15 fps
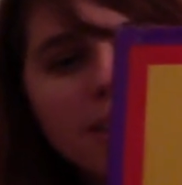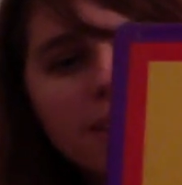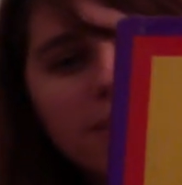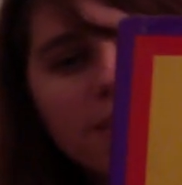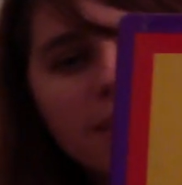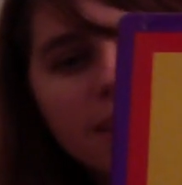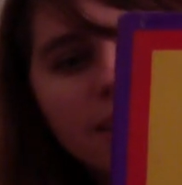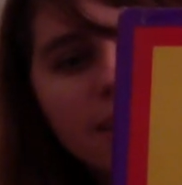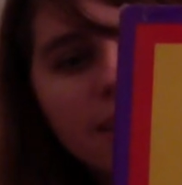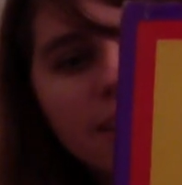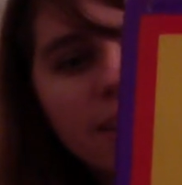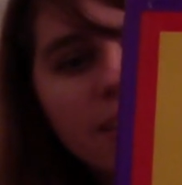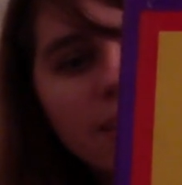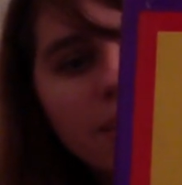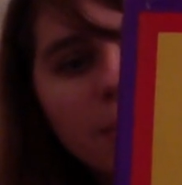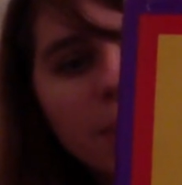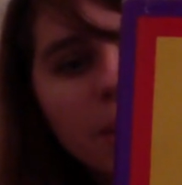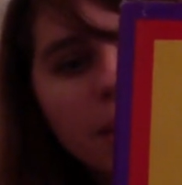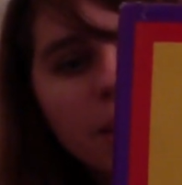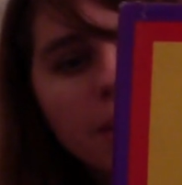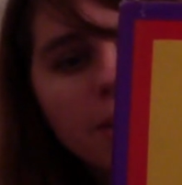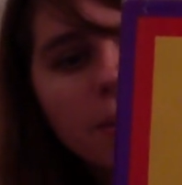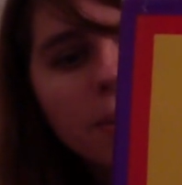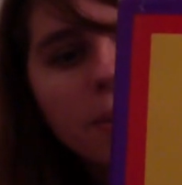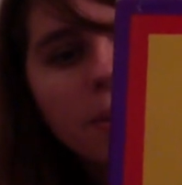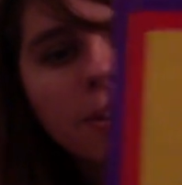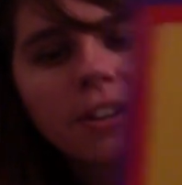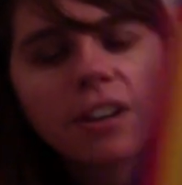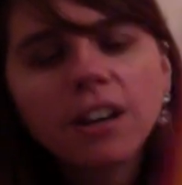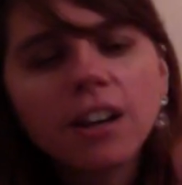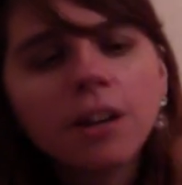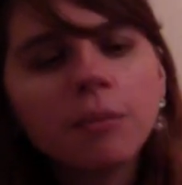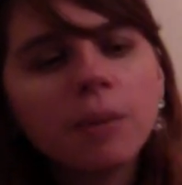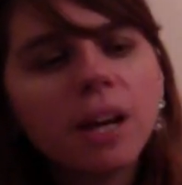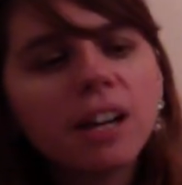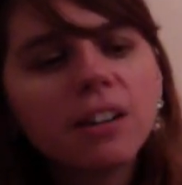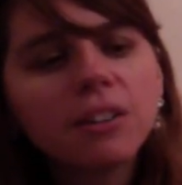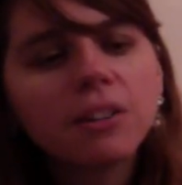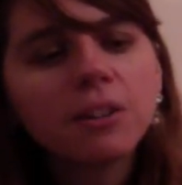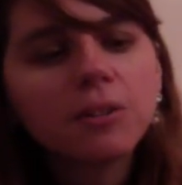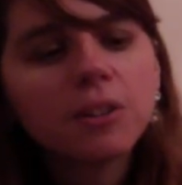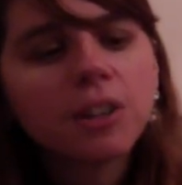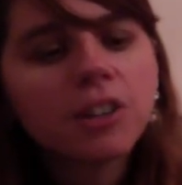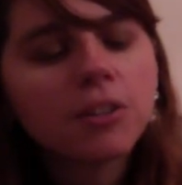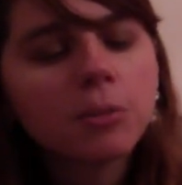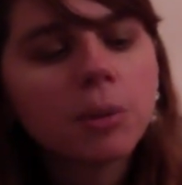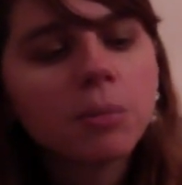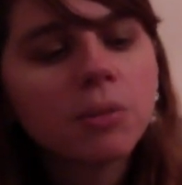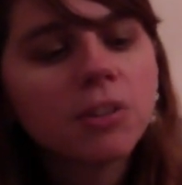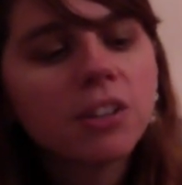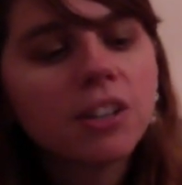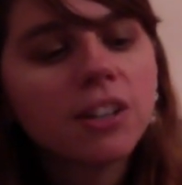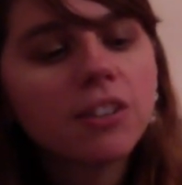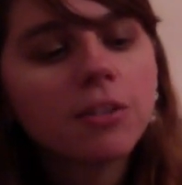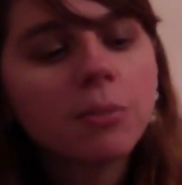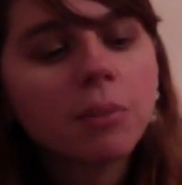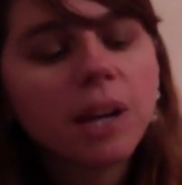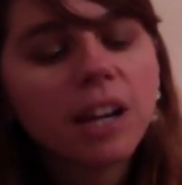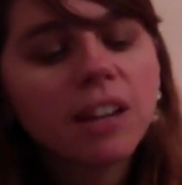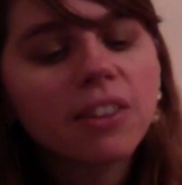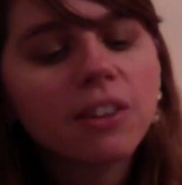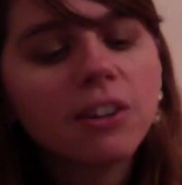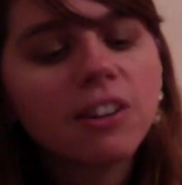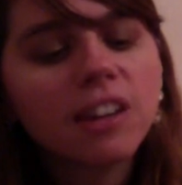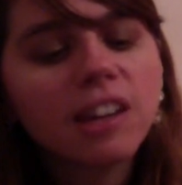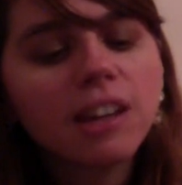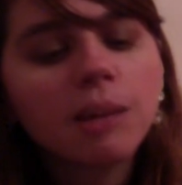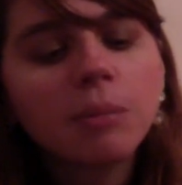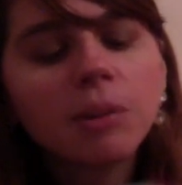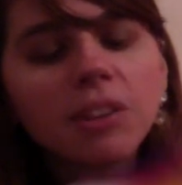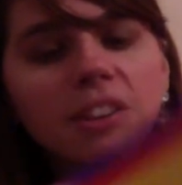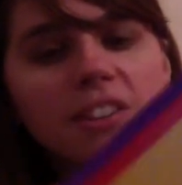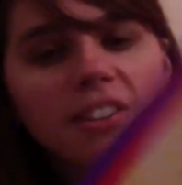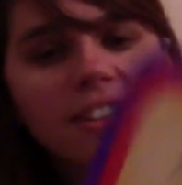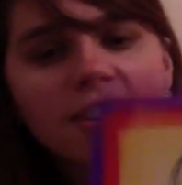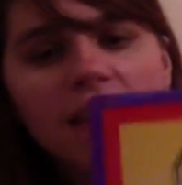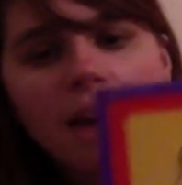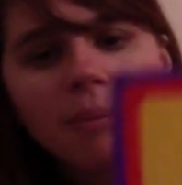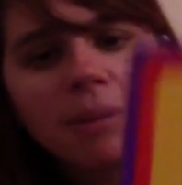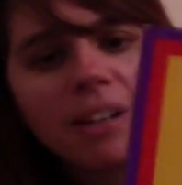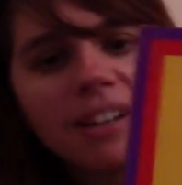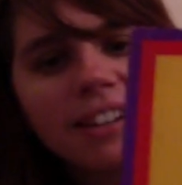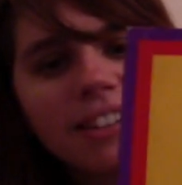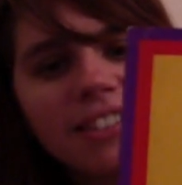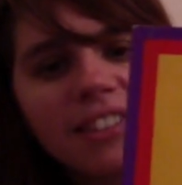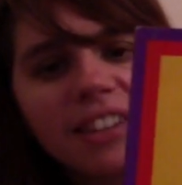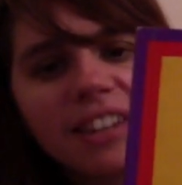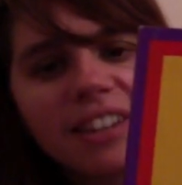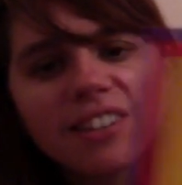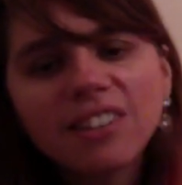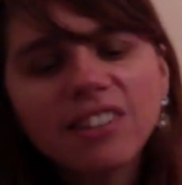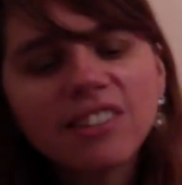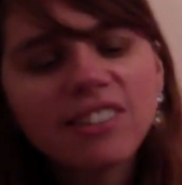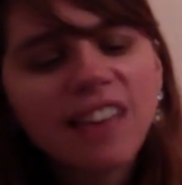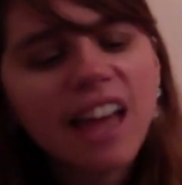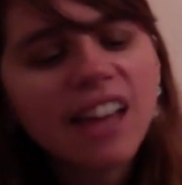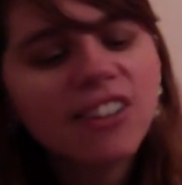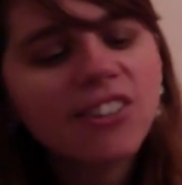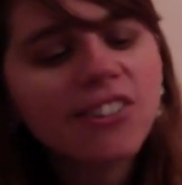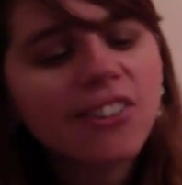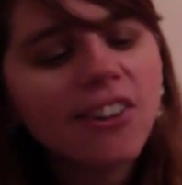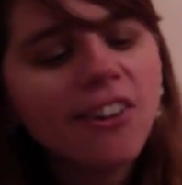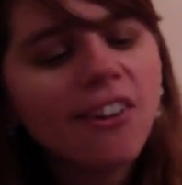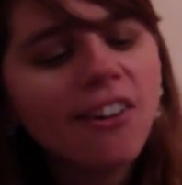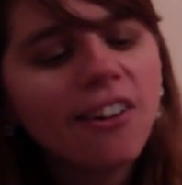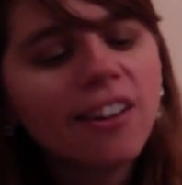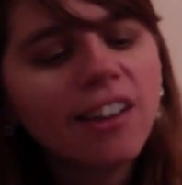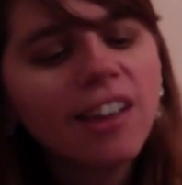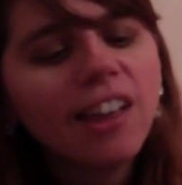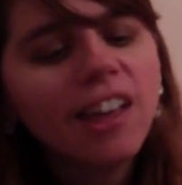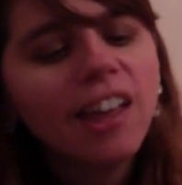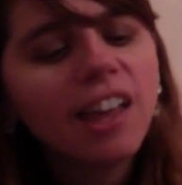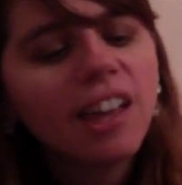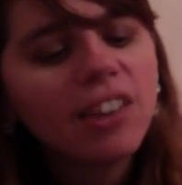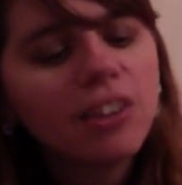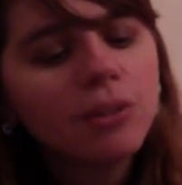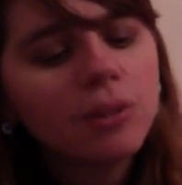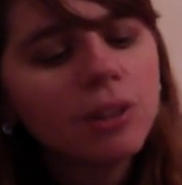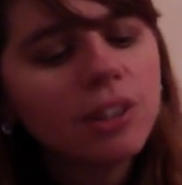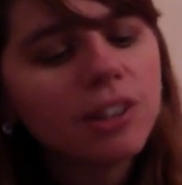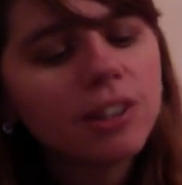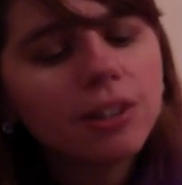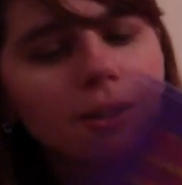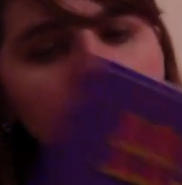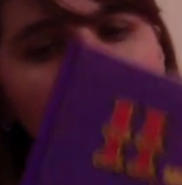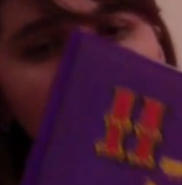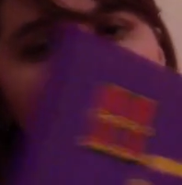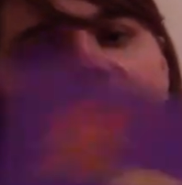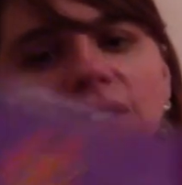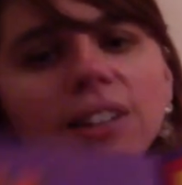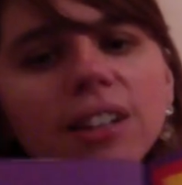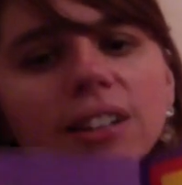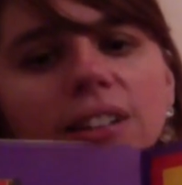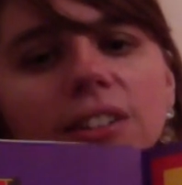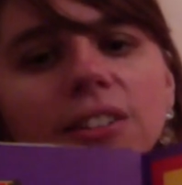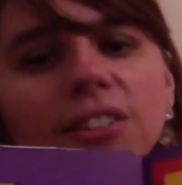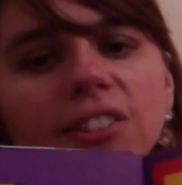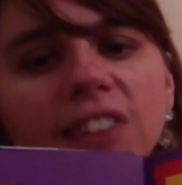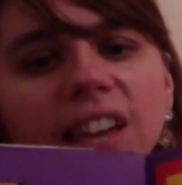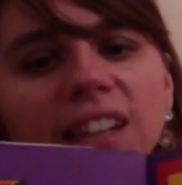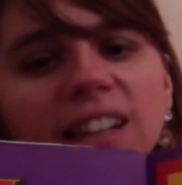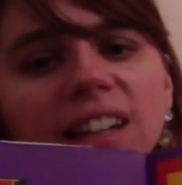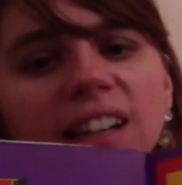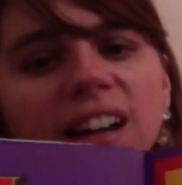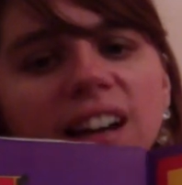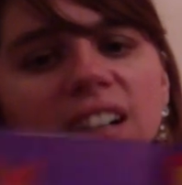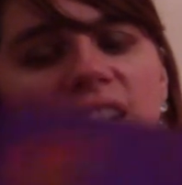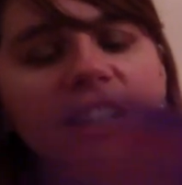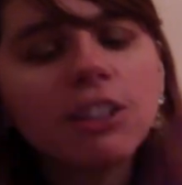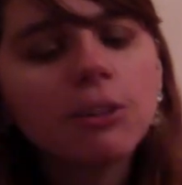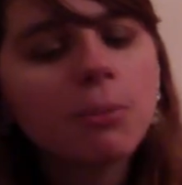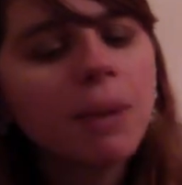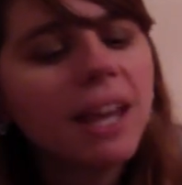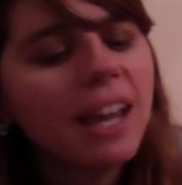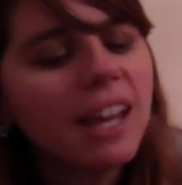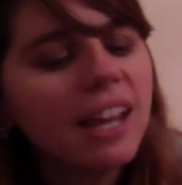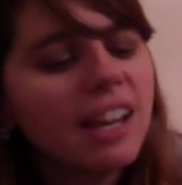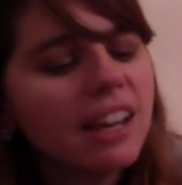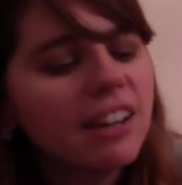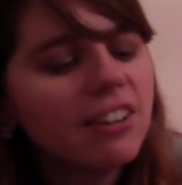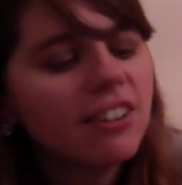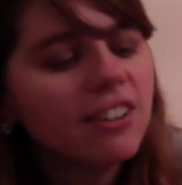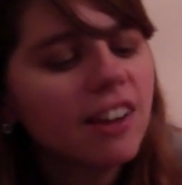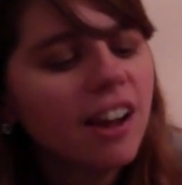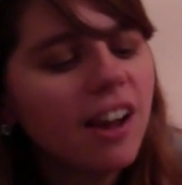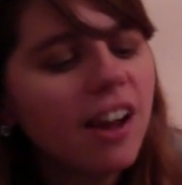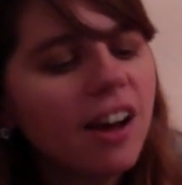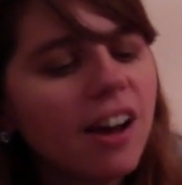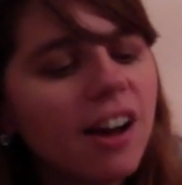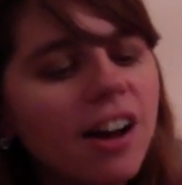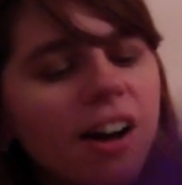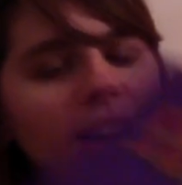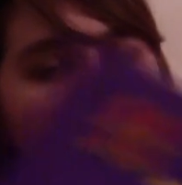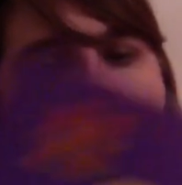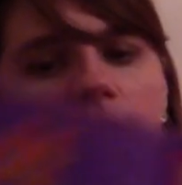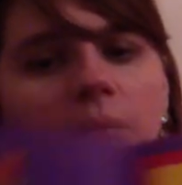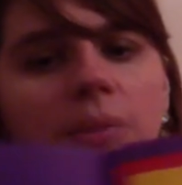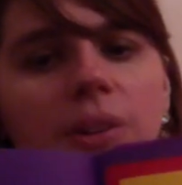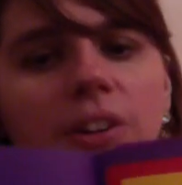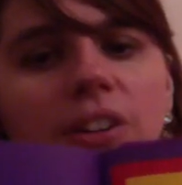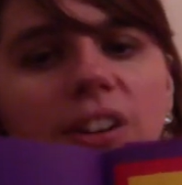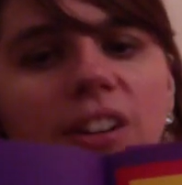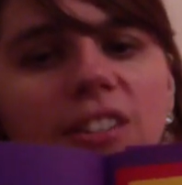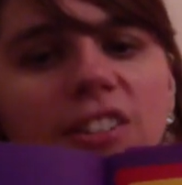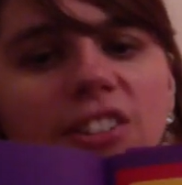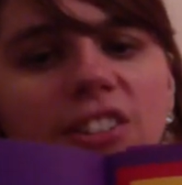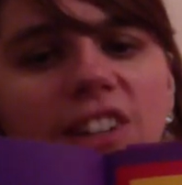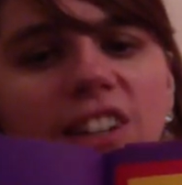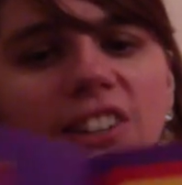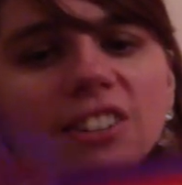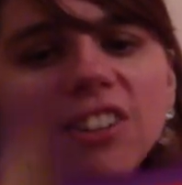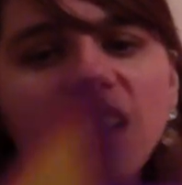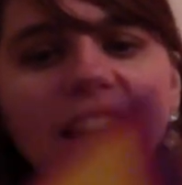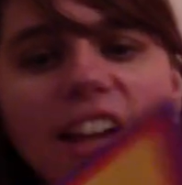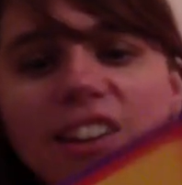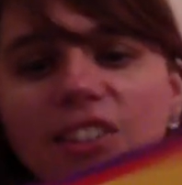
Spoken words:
a vintage Peanuts book. I don't know if you guys remember these from back in the day, but this is Happiness is a Sad Song, and they're really cute. They have like a little saying on each page. They're not just nice size